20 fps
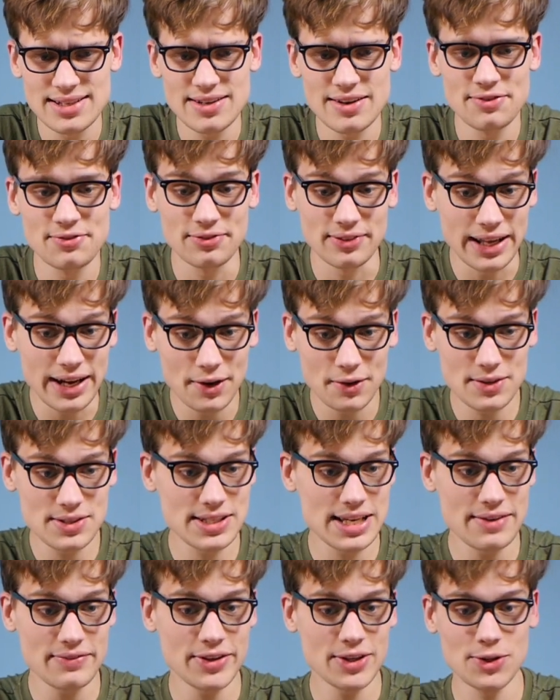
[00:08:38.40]
Flair
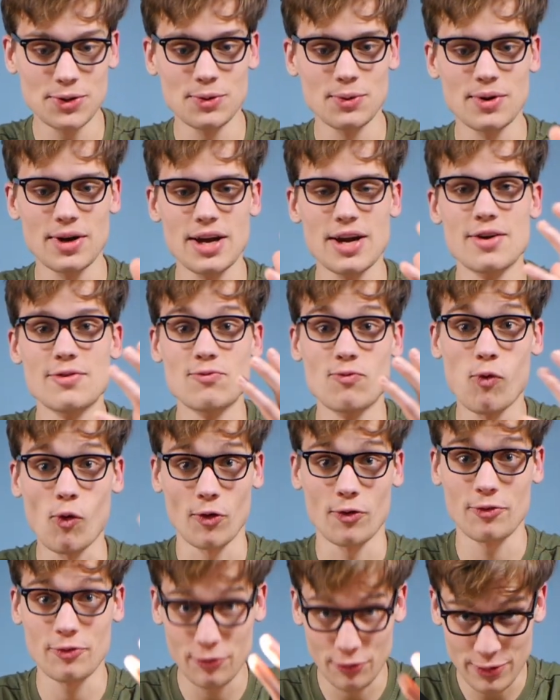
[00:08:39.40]
is giving you
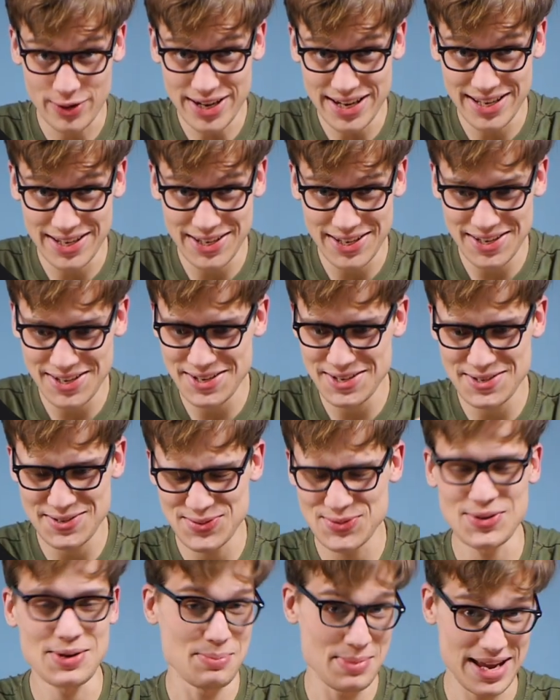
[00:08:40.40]
for free
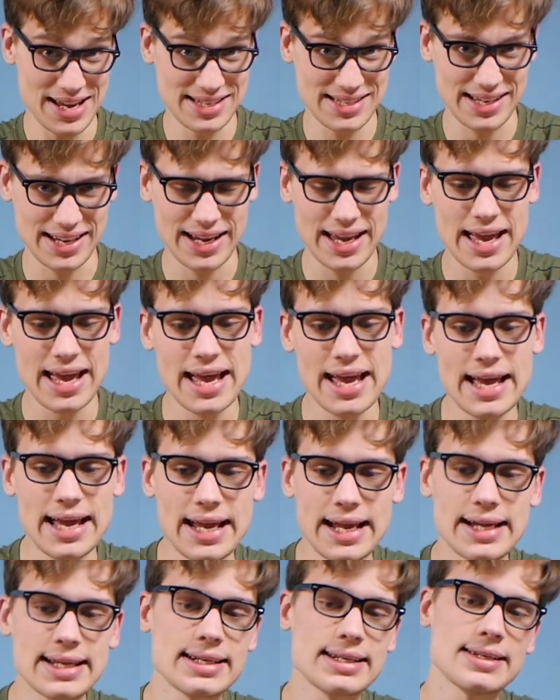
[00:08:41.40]
is amazing.
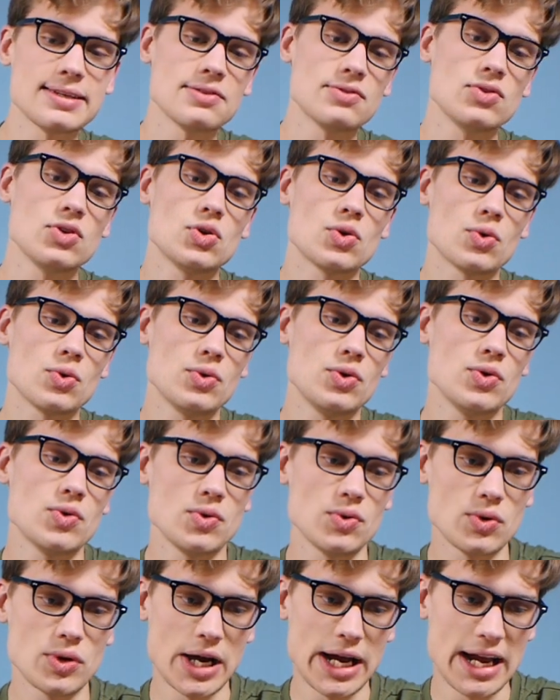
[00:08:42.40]
And you
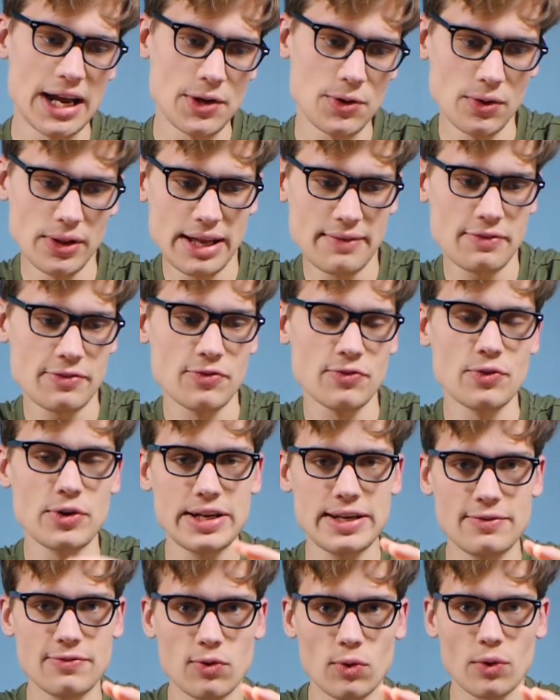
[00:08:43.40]
only have
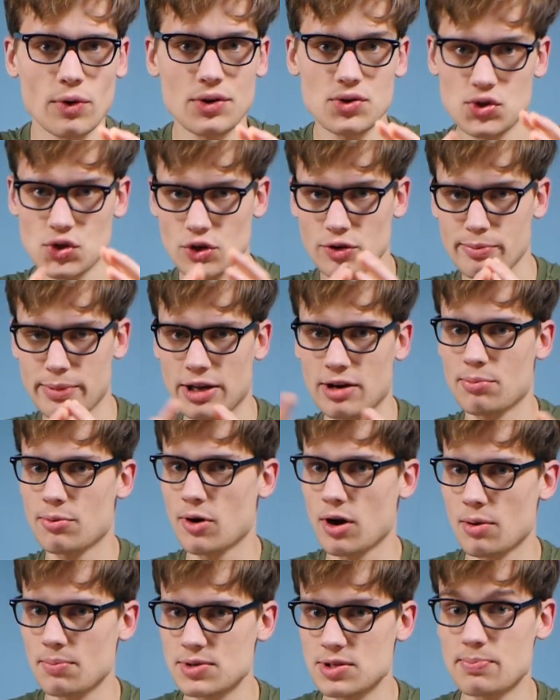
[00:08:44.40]
free for a certain amount of
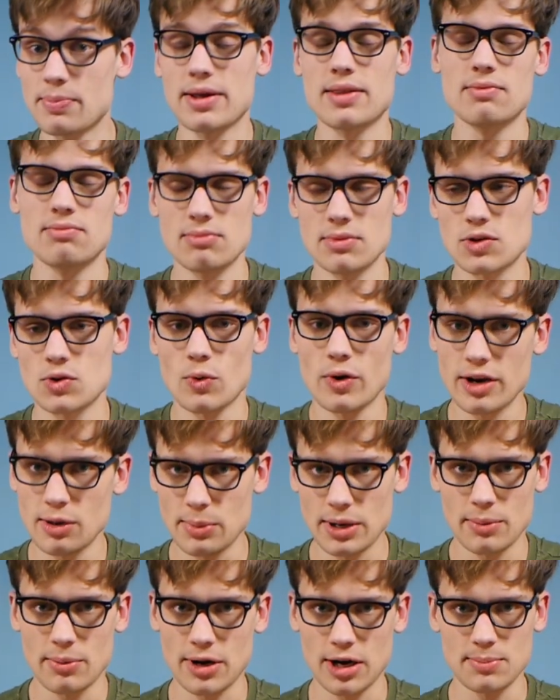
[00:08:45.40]
prompts, but it's quite a
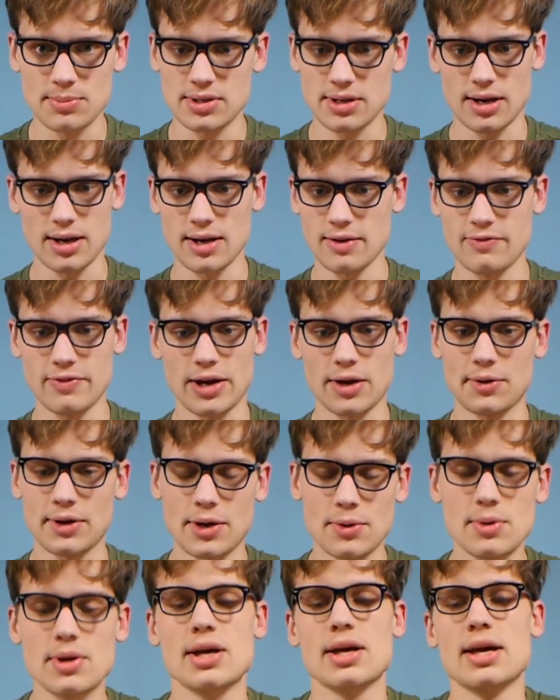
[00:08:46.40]
bit of prompts that I found
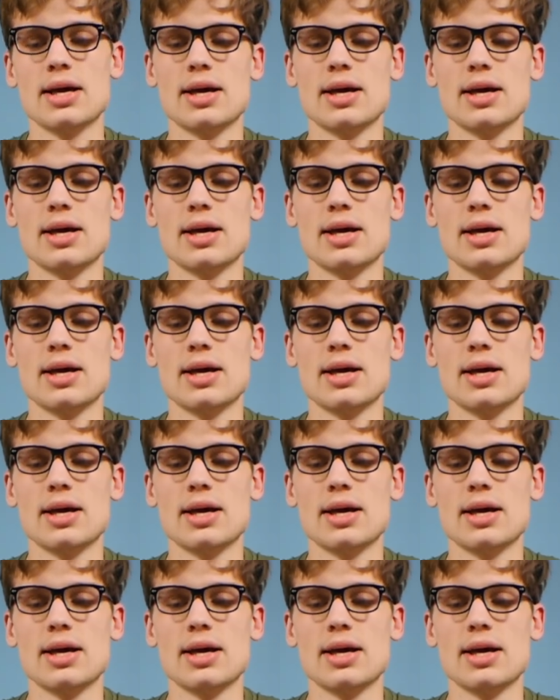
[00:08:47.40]
out.